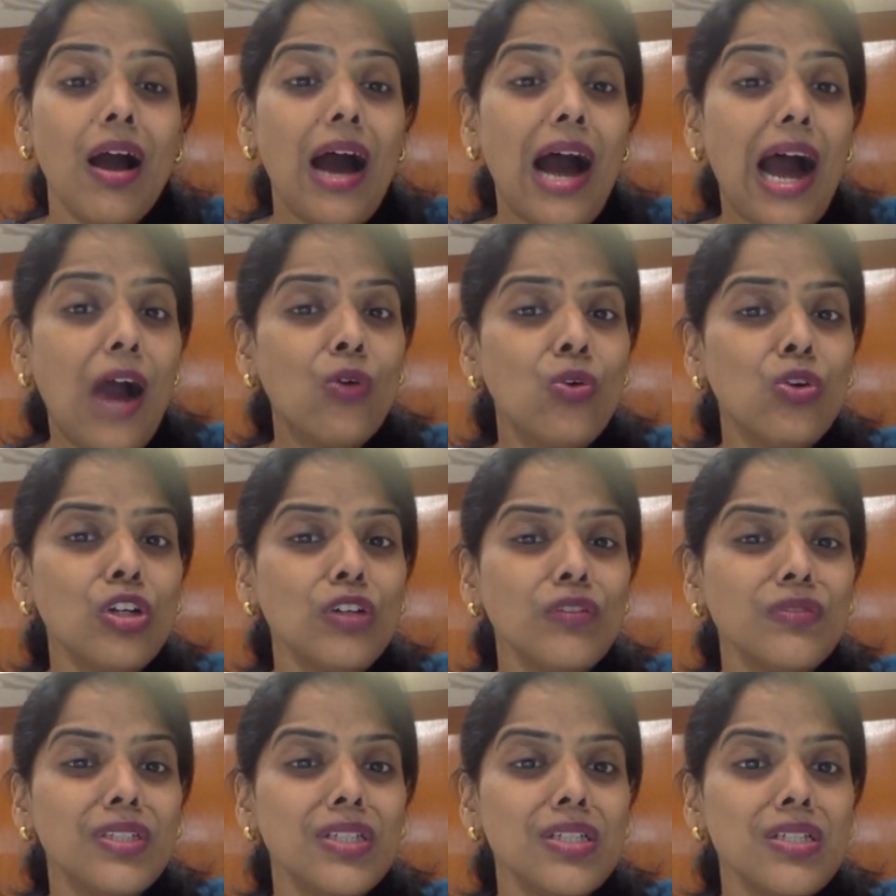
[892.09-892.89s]
Out
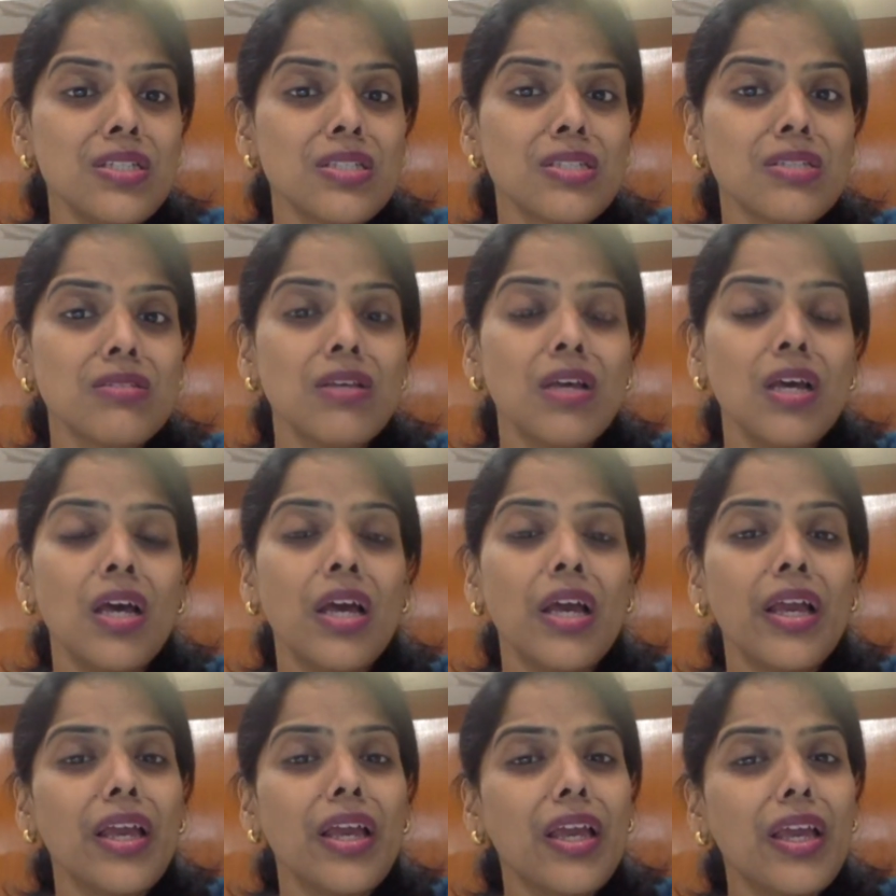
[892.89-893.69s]
of this,
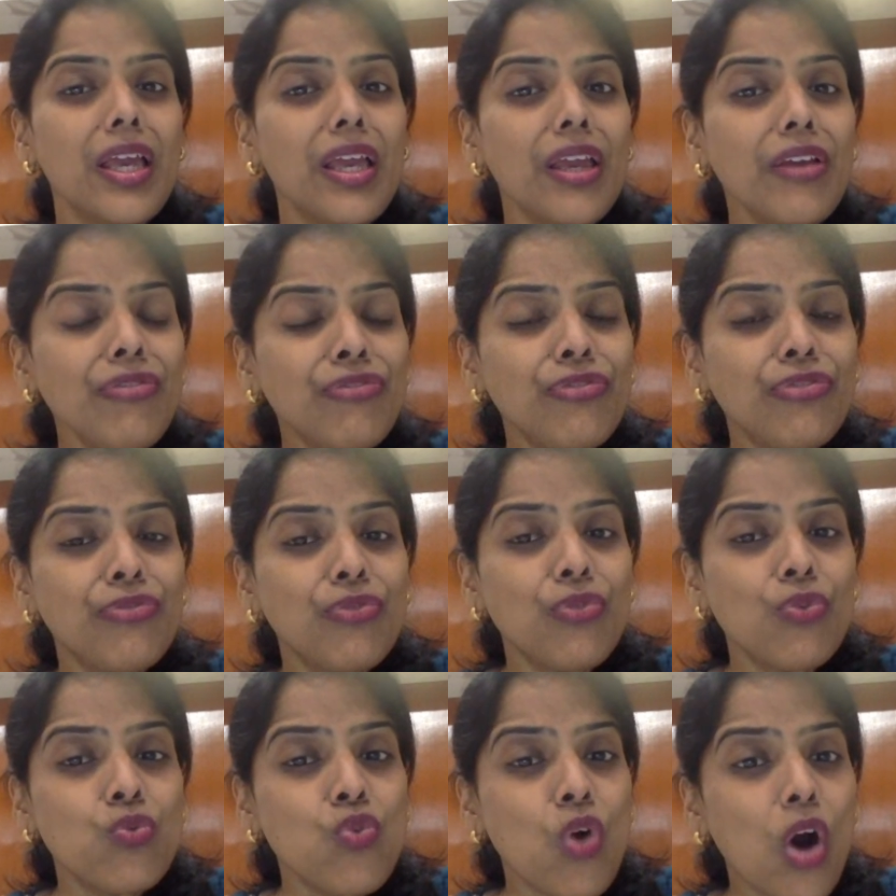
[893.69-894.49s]
if
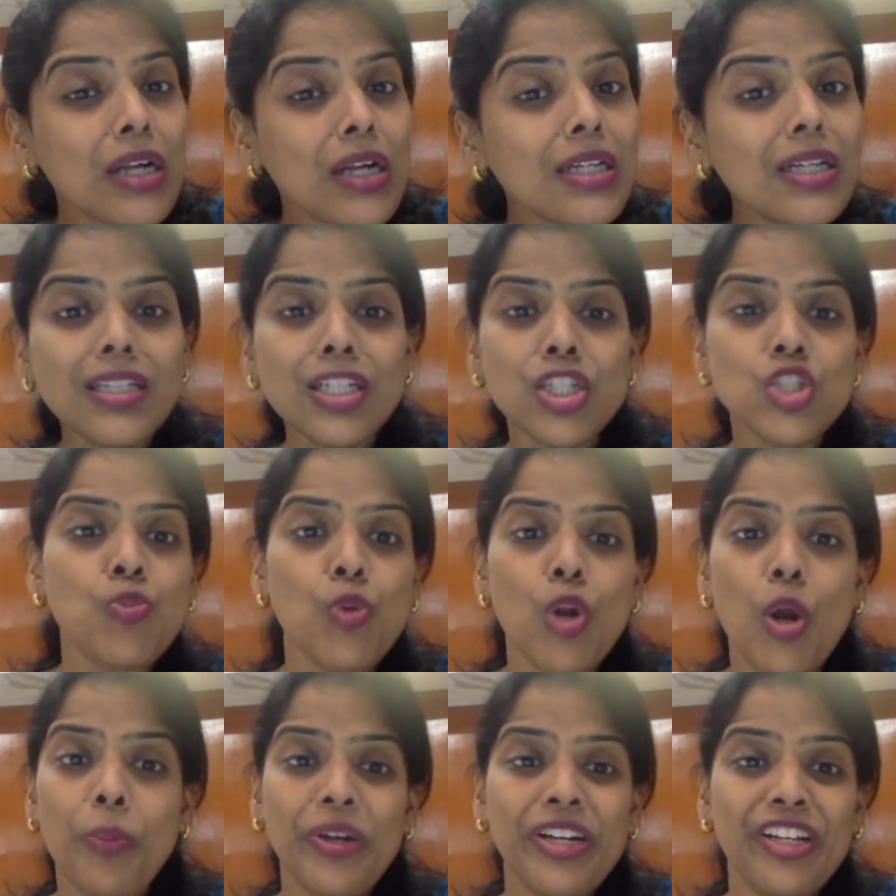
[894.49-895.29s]
water touch
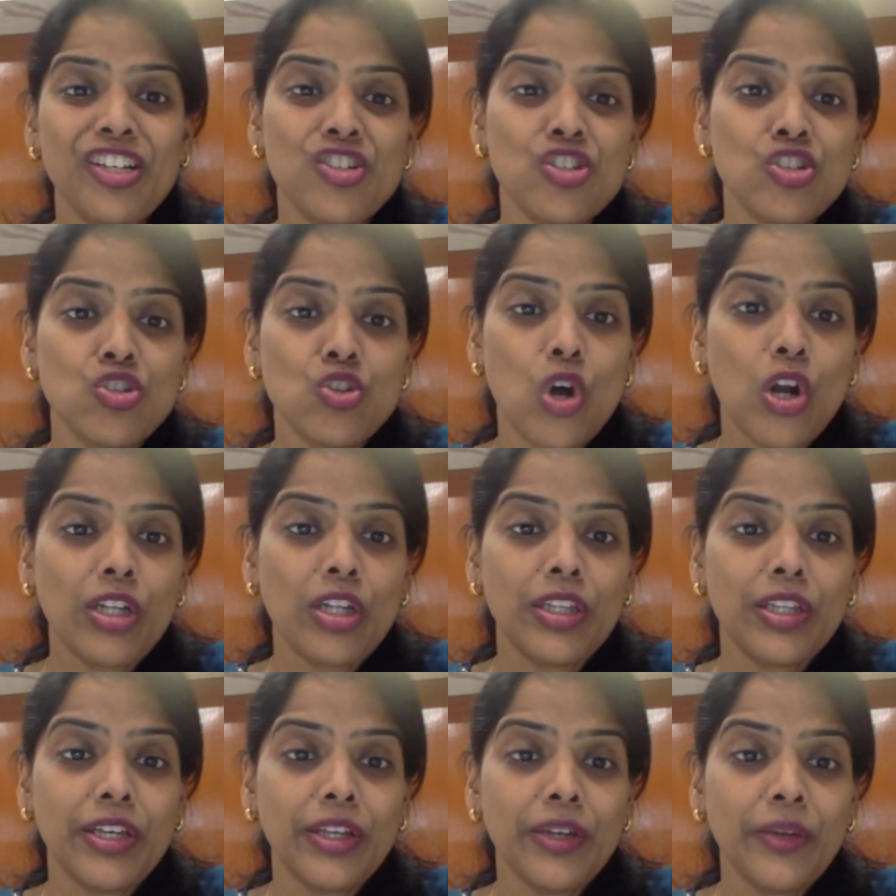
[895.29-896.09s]
property is not
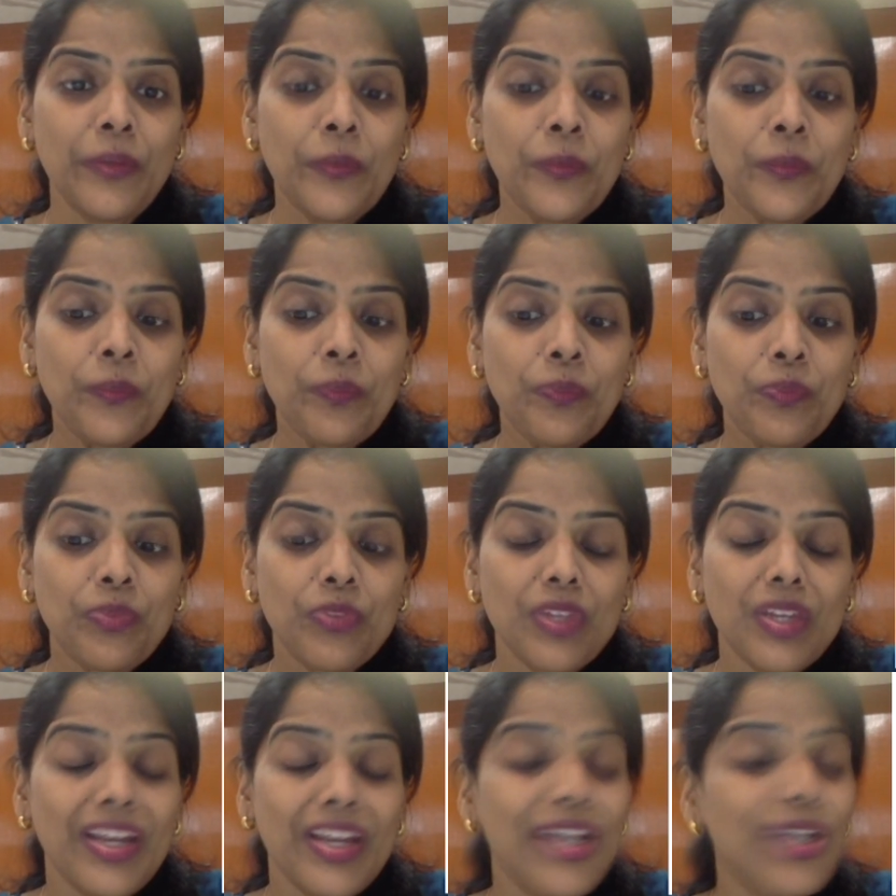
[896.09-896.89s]
there,
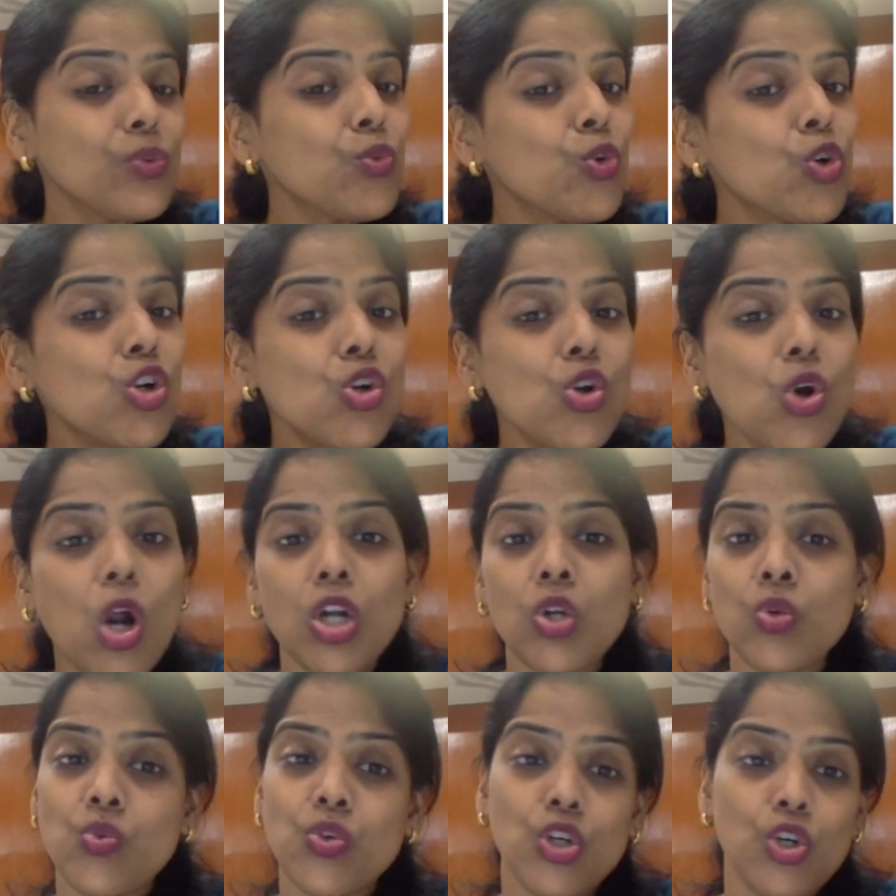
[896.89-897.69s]
it would
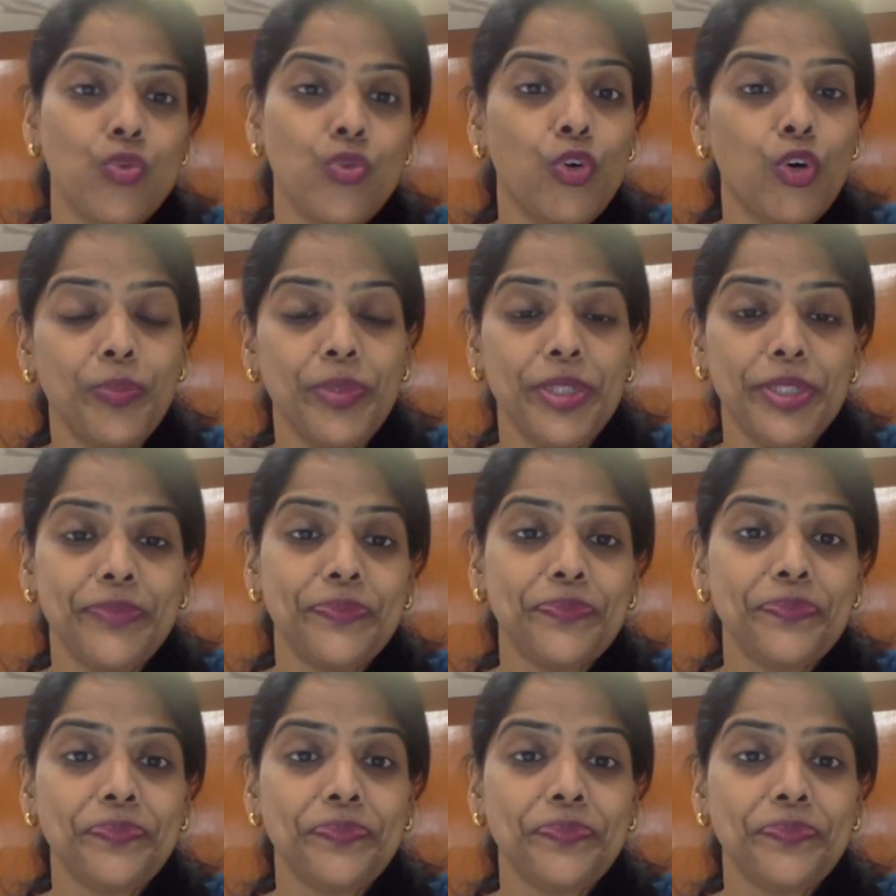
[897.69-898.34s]
not work for me.